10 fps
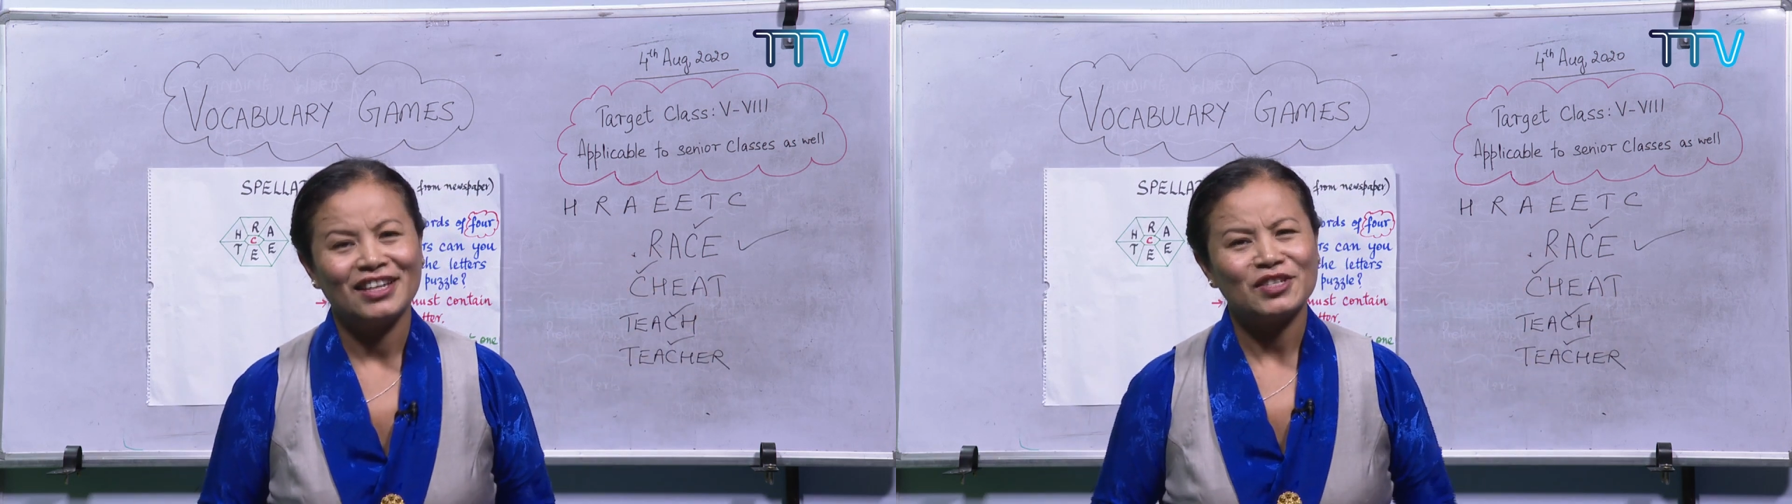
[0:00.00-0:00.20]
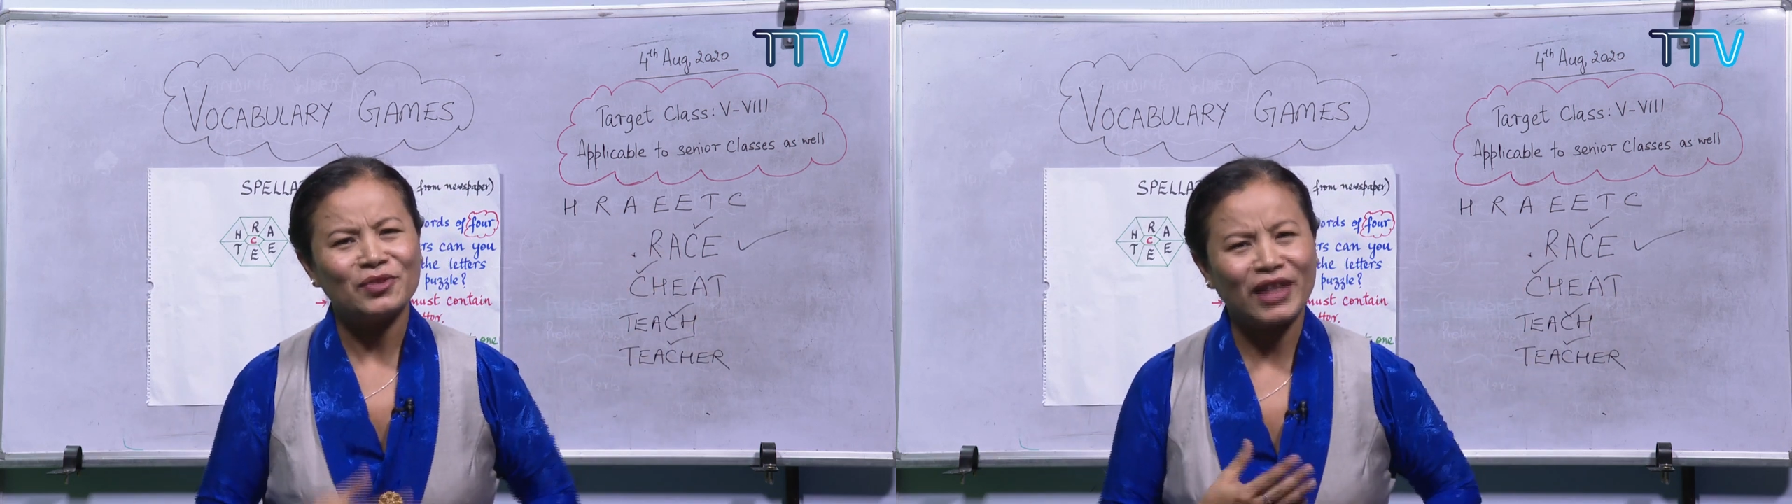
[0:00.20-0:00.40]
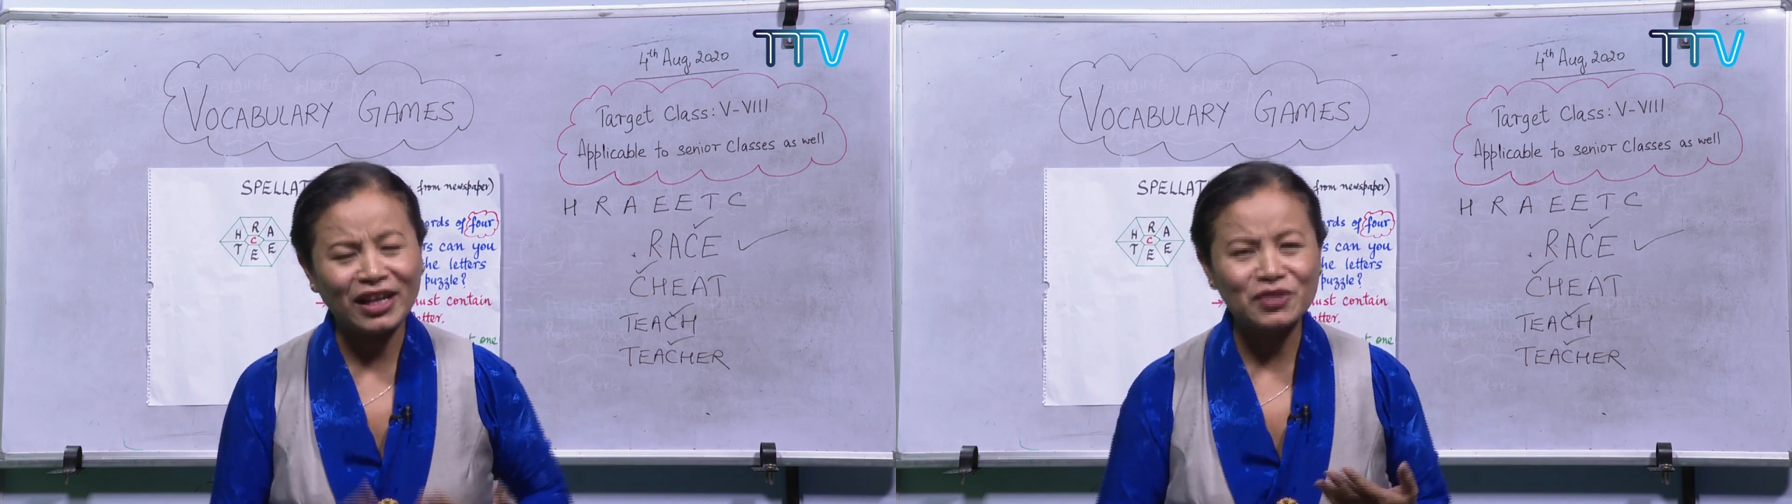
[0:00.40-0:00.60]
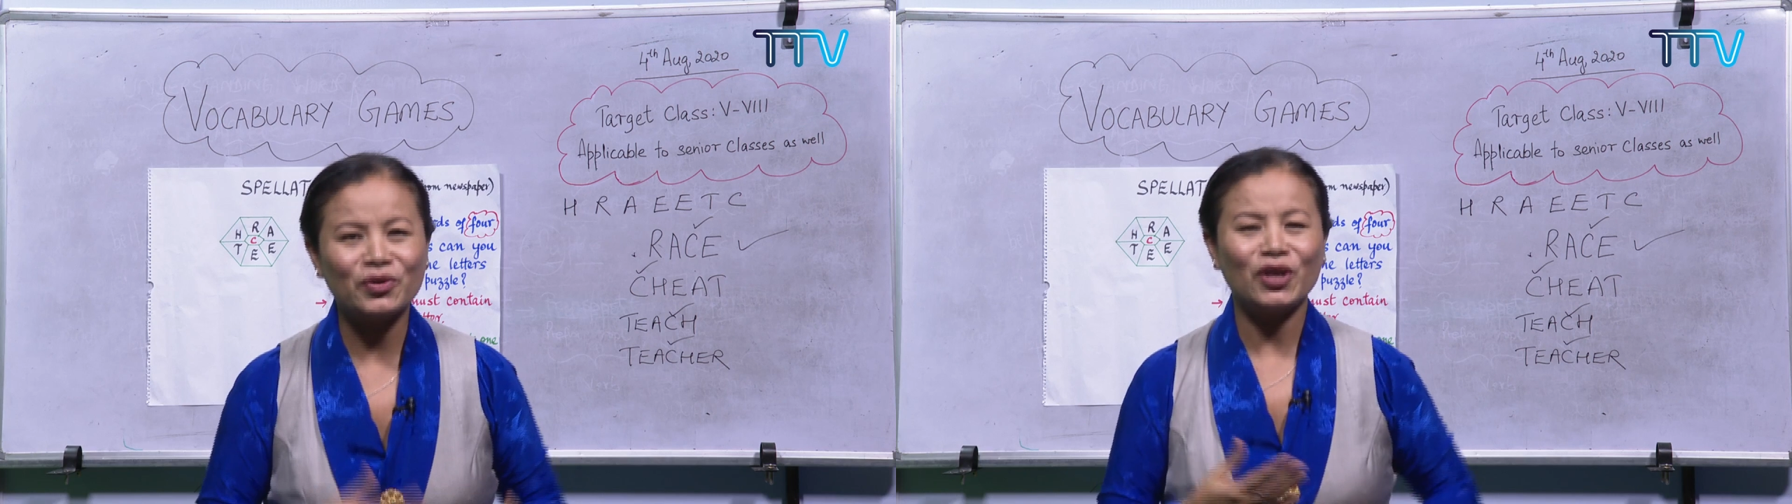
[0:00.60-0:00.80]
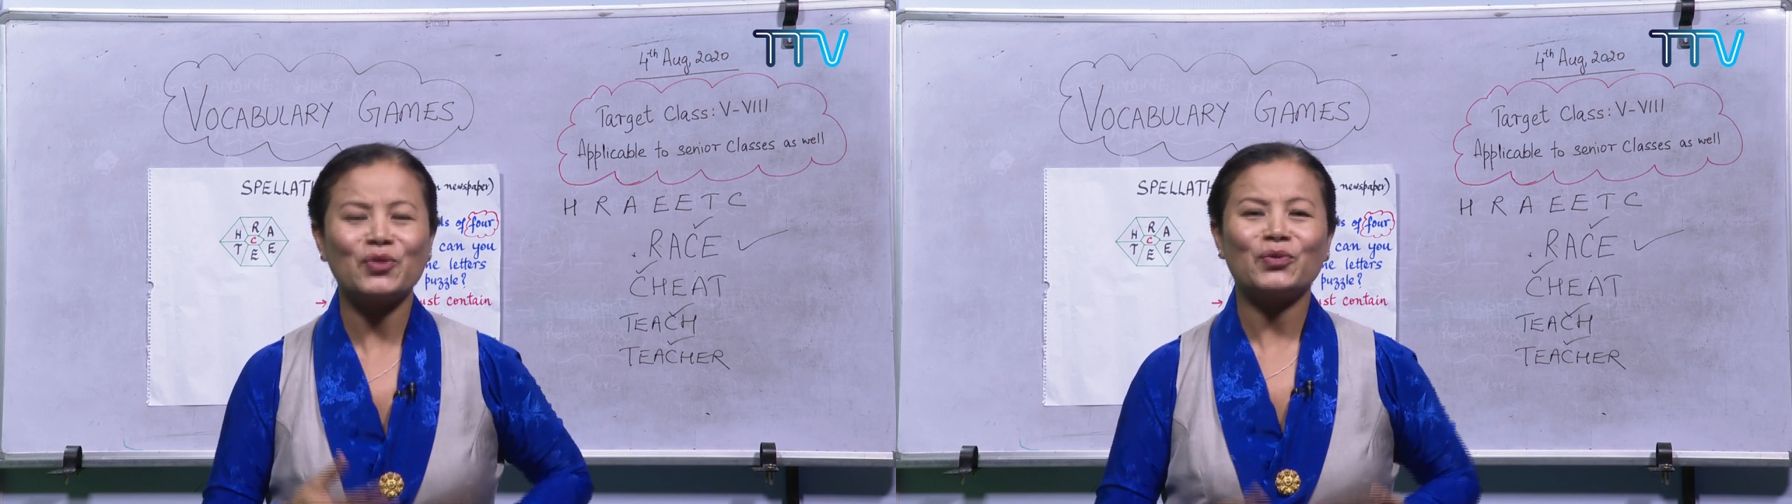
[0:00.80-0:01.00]
So that
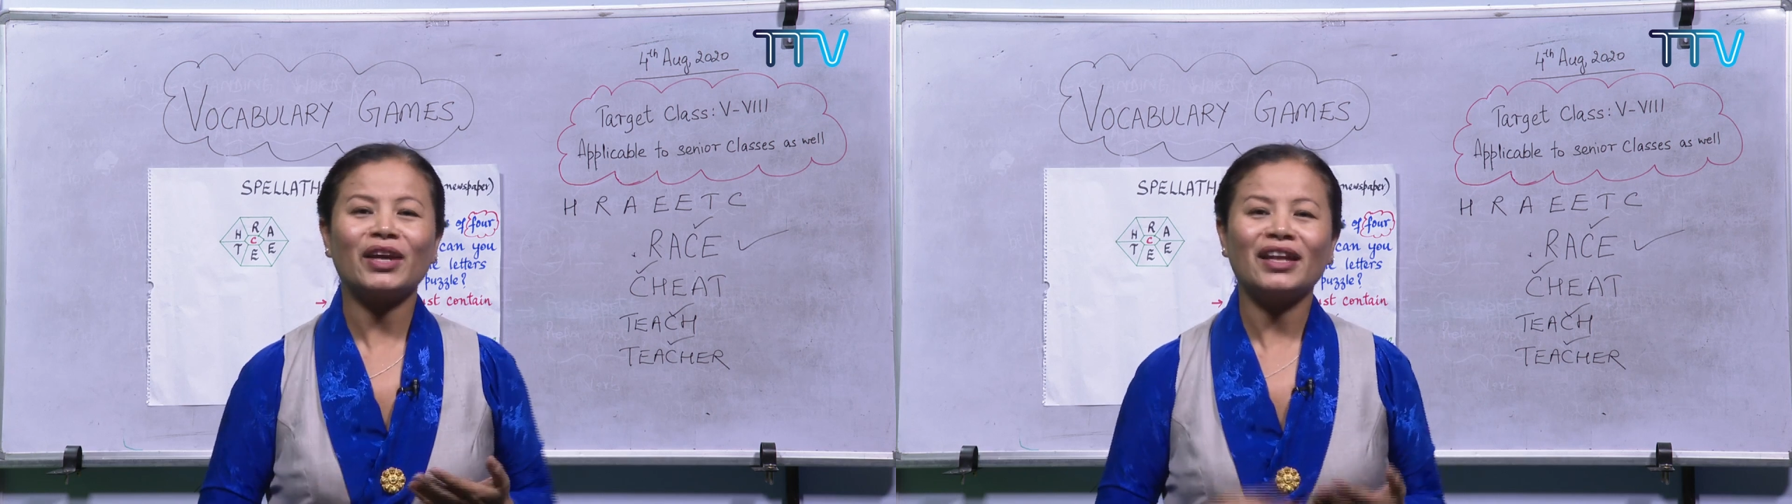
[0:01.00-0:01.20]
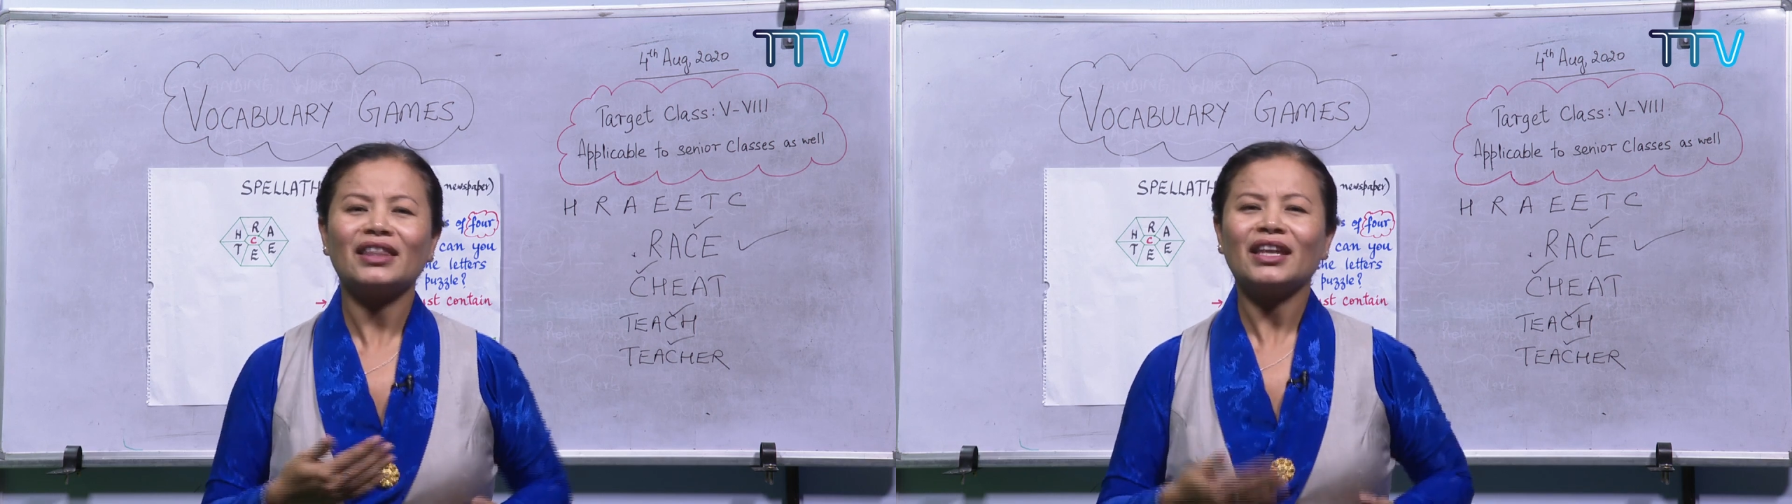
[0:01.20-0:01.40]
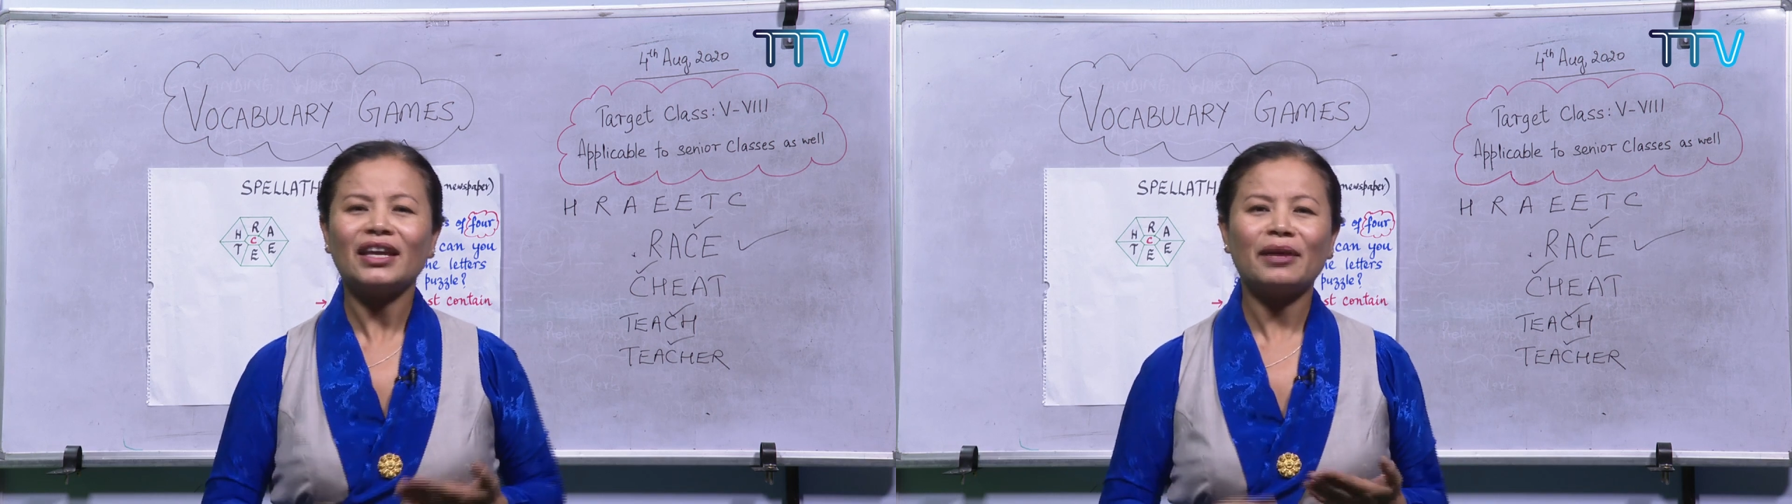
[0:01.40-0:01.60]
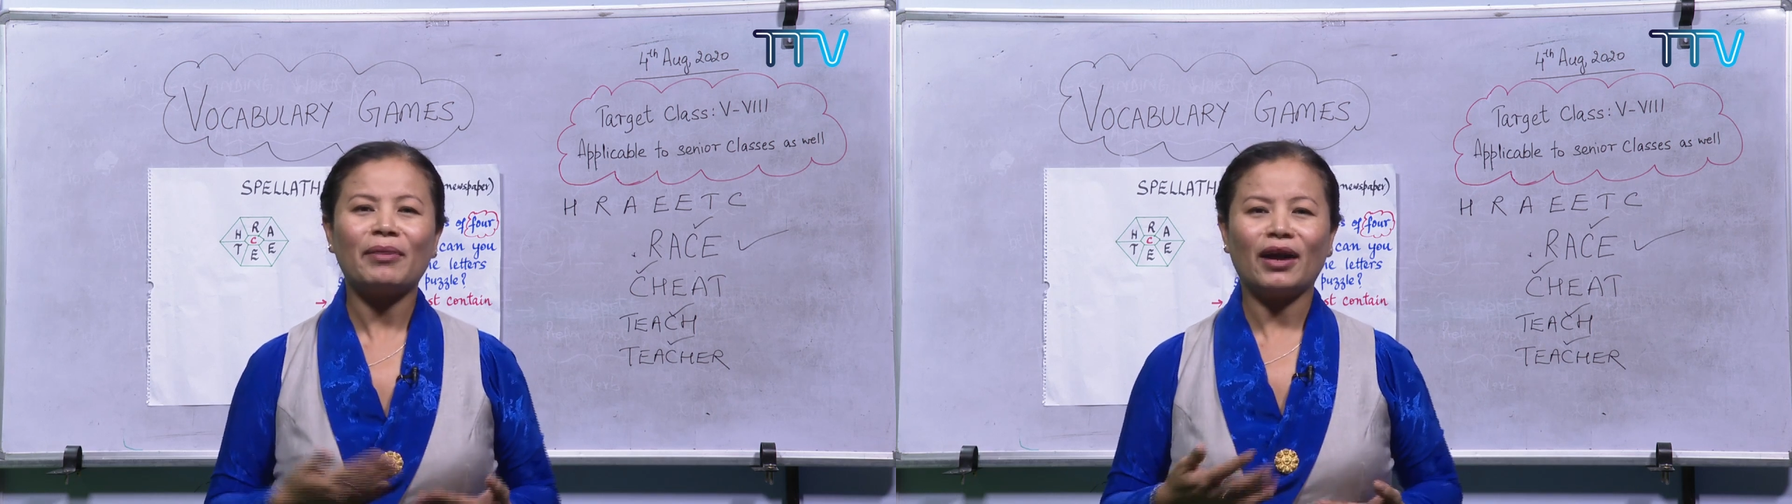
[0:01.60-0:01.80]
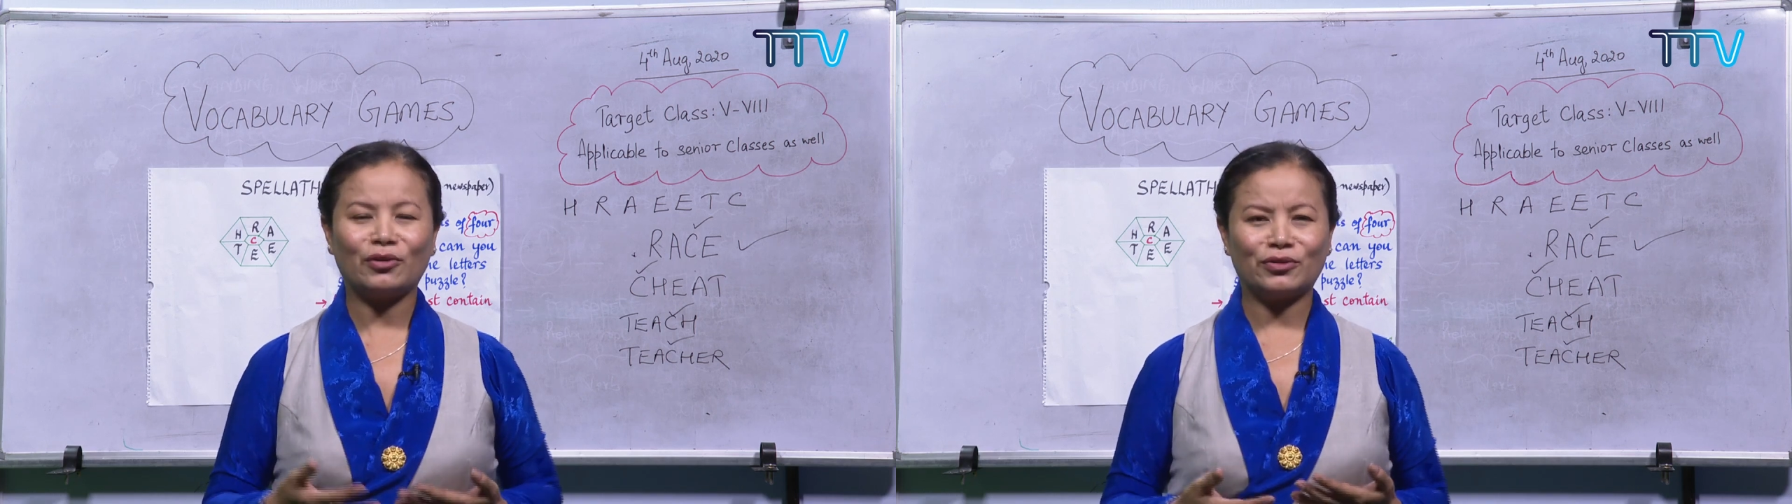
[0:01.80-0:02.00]
way you can think
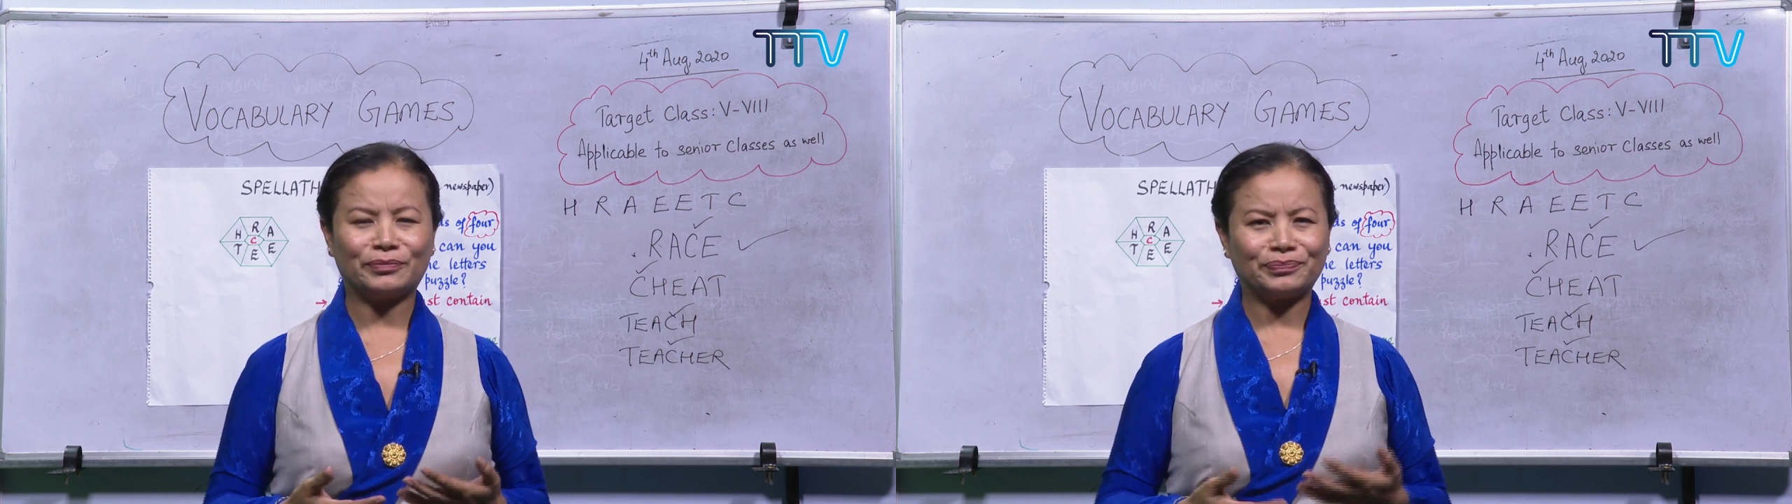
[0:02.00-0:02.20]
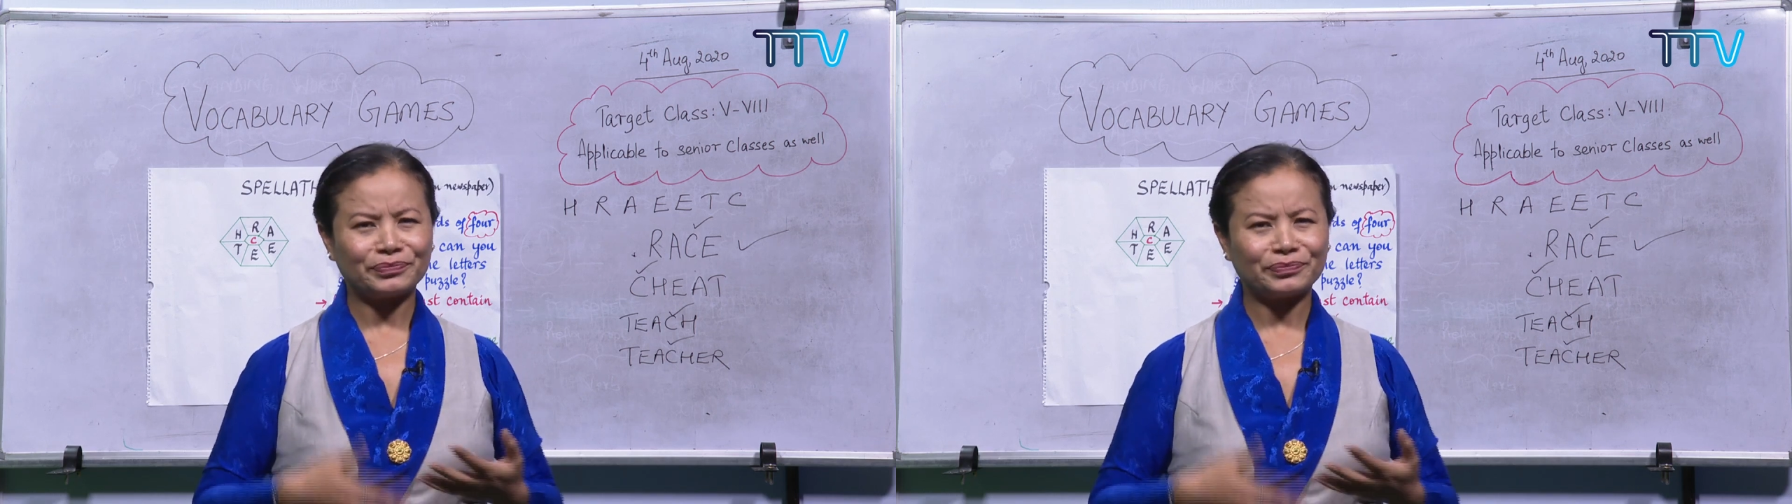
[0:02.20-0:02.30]
about